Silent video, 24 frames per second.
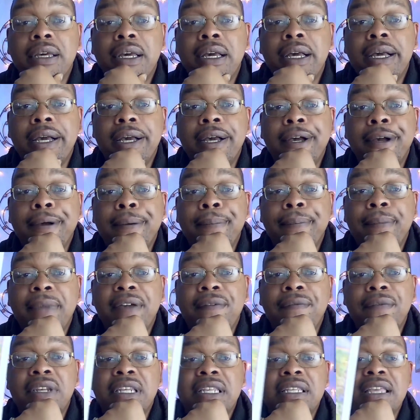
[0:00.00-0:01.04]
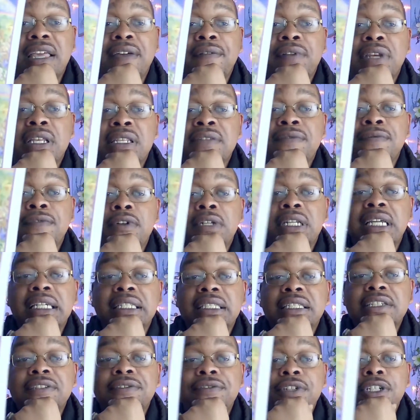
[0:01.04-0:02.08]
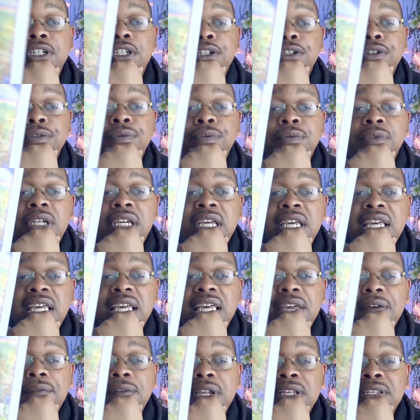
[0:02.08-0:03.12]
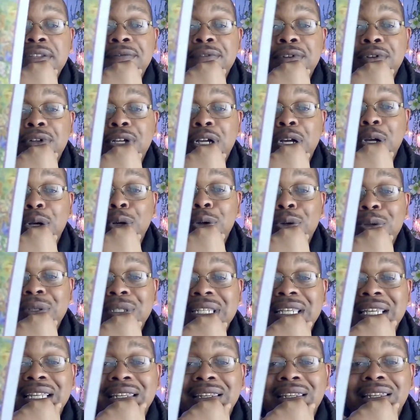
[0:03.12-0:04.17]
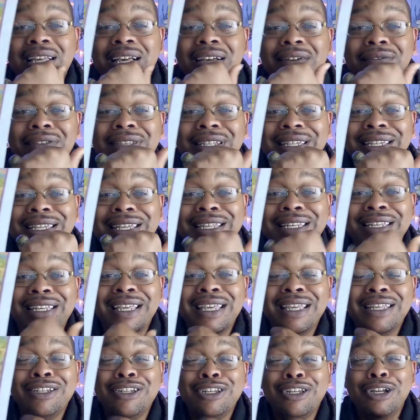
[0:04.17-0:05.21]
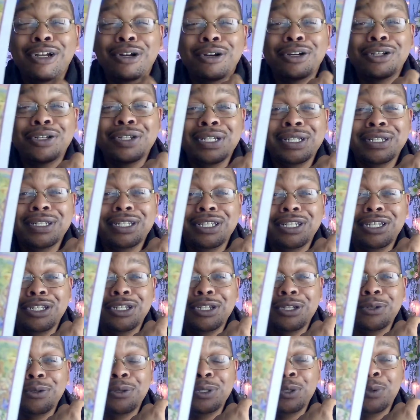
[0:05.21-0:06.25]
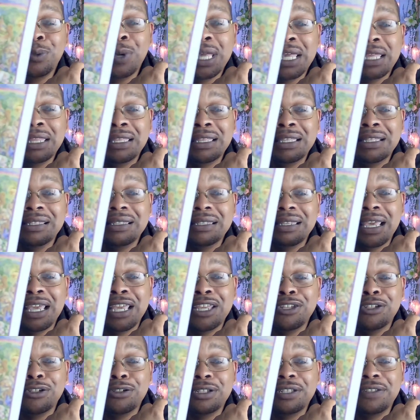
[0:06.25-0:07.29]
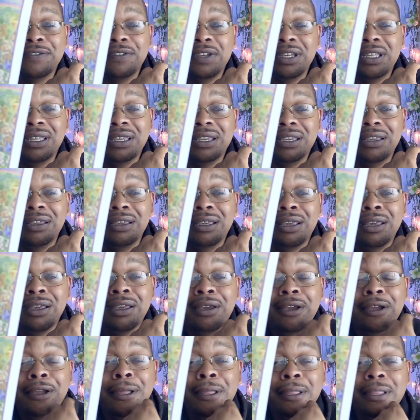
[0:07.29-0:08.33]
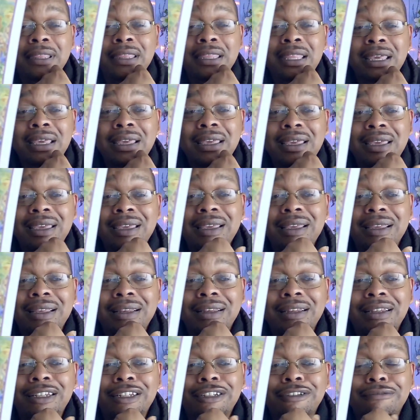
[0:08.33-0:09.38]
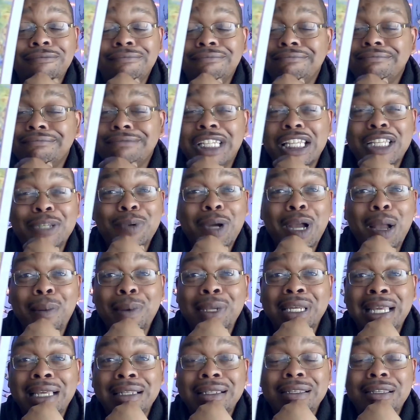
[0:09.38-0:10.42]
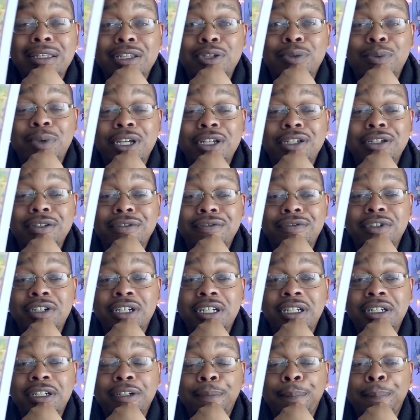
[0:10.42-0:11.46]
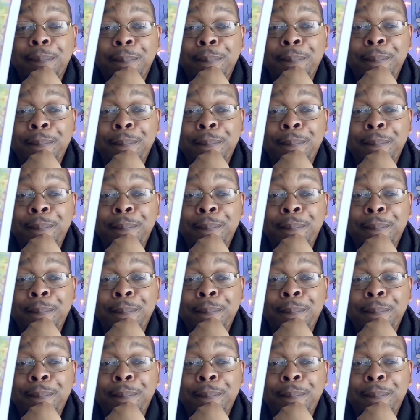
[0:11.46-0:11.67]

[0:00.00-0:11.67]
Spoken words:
If it doesn't feel like this for you, if it doesn't feel cozy and lovely and nourishing to you in the way that this angel is feeling, then it's probably not the situation for you.